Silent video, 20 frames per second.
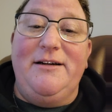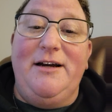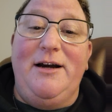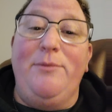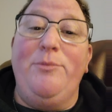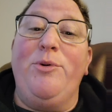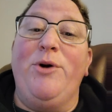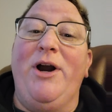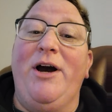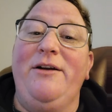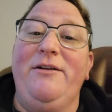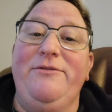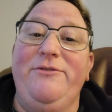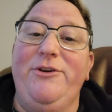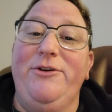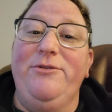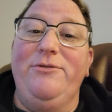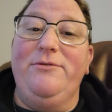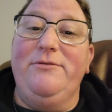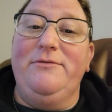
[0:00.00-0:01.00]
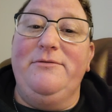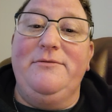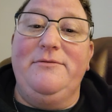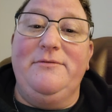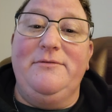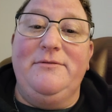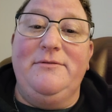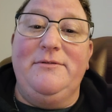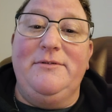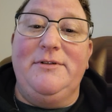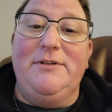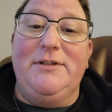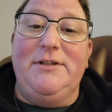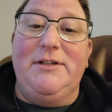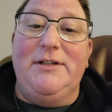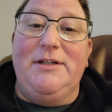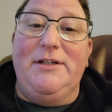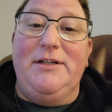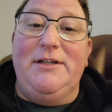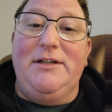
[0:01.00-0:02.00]
I'm proud of you.
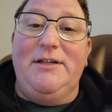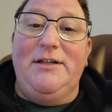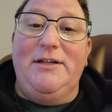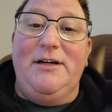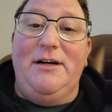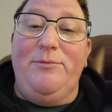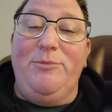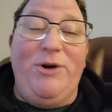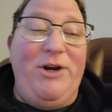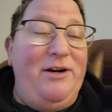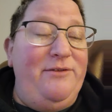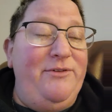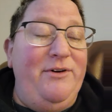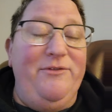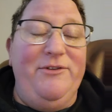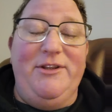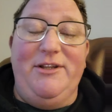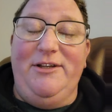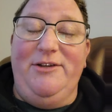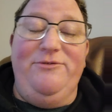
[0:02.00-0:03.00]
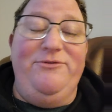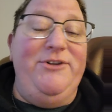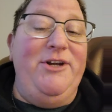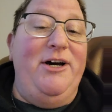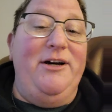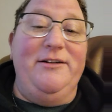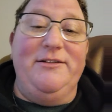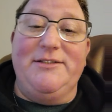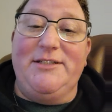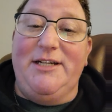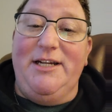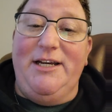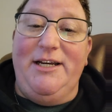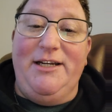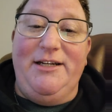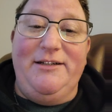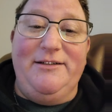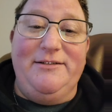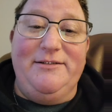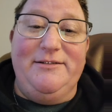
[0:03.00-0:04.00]
I'm proud of everything you've done
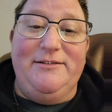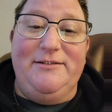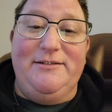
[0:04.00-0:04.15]
today.